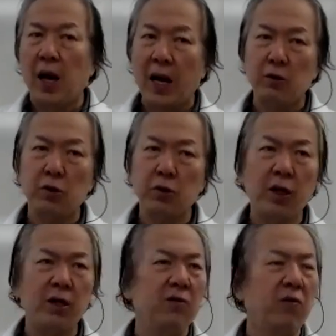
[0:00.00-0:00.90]

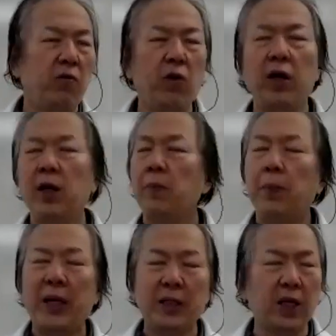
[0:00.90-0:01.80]
Hydrogen, very
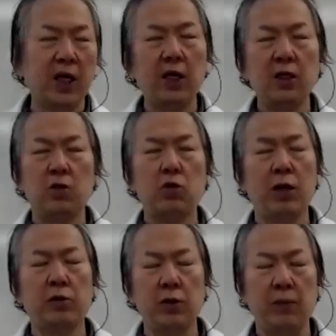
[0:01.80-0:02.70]
basic
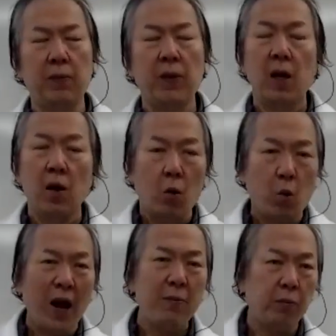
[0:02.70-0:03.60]
structure.
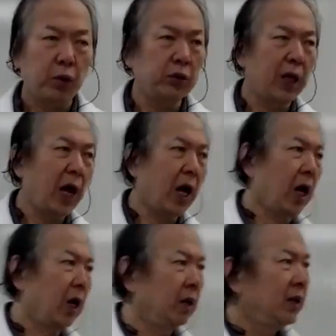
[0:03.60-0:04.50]
One
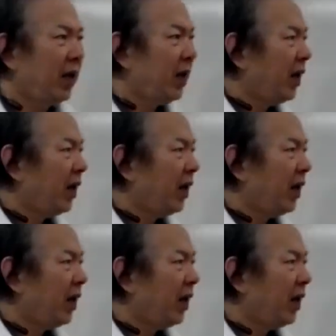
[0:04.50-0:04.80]
proton